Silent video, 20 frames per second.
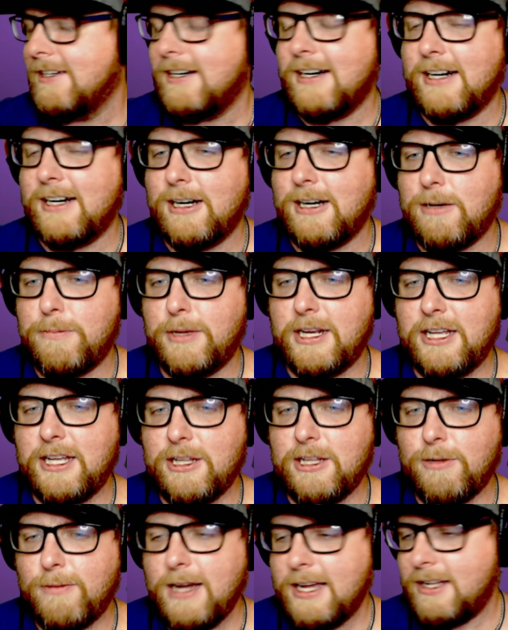Uh, but
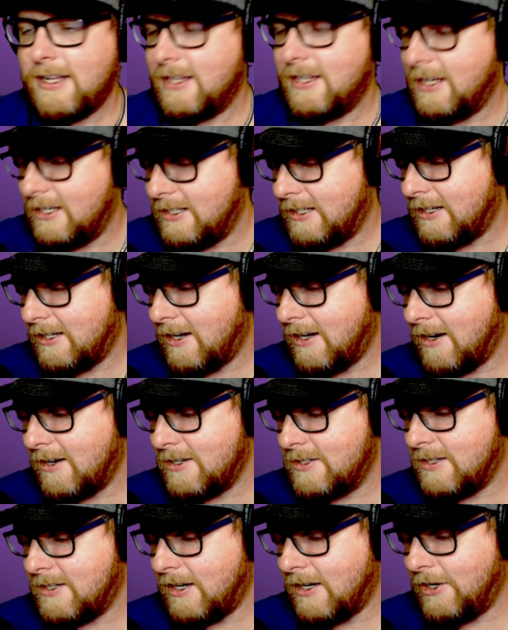either way, the Indy
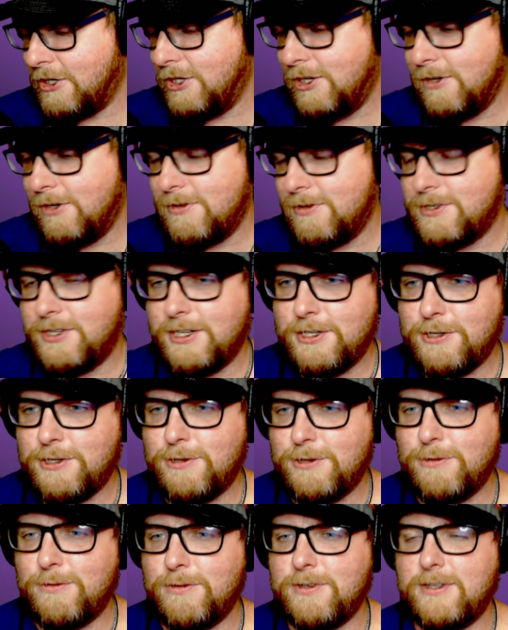cars are usually
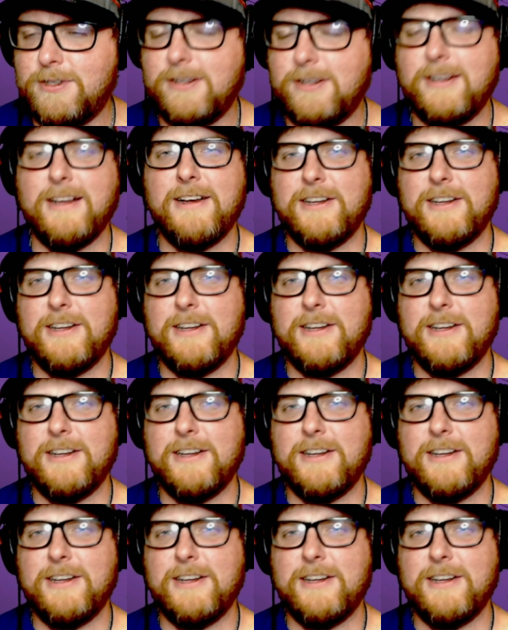tuned